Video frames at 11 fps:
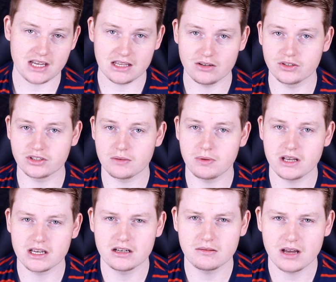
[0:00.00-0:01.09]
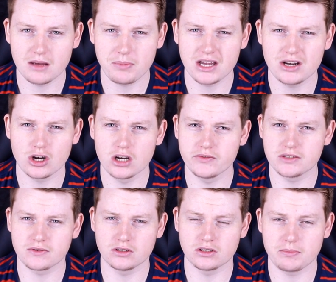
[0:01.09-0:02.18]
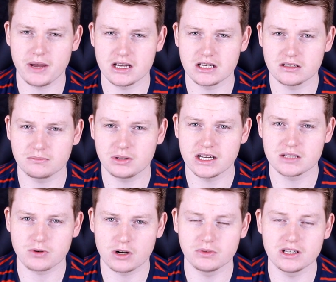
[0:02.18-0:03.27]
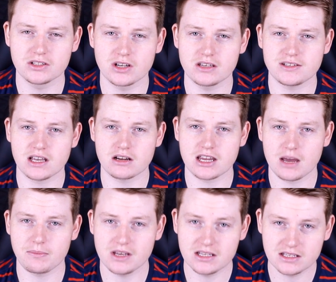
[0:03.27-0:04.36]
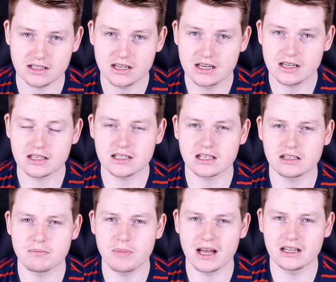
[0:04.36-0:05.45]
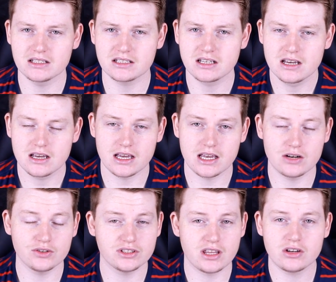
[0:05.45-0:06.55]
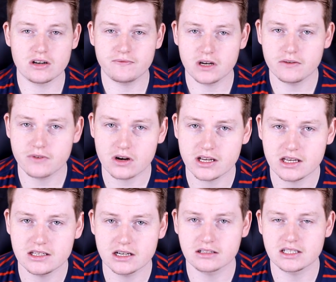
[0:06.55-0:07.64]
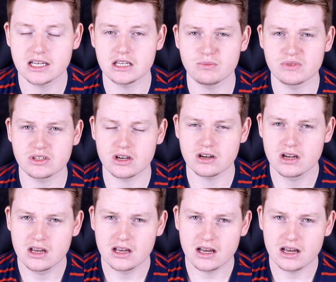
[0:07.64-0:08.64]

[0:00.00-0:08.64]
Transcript: they're also paying overs for a lot of players probably, so the salary cap isn't exactly balanced. And also, they've got a very, very young team. So,